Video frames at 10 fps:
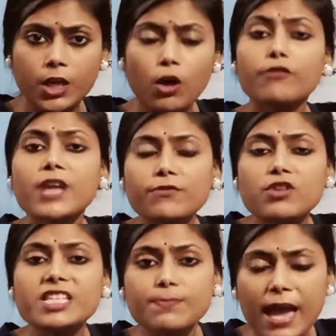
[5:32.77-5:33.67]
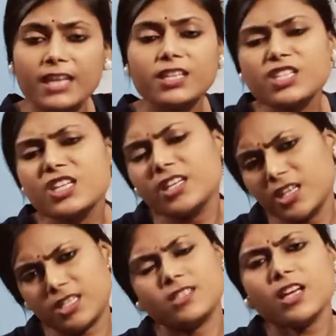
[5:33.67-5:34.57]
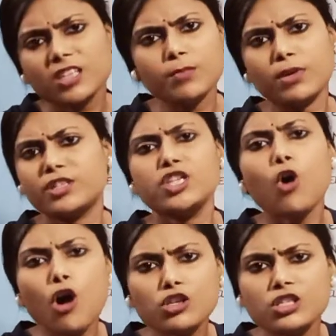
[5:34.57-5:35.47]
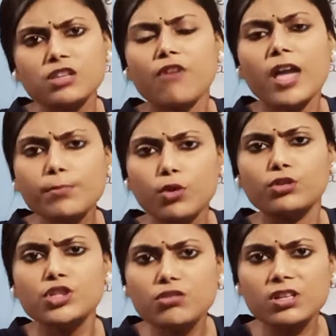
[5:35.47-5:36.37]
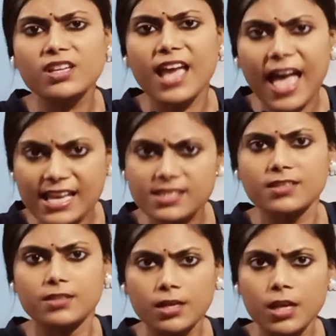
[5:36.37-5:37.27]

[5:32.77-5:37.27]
or we have to expand DNA, it is nothing but deoxyribonucleic acid.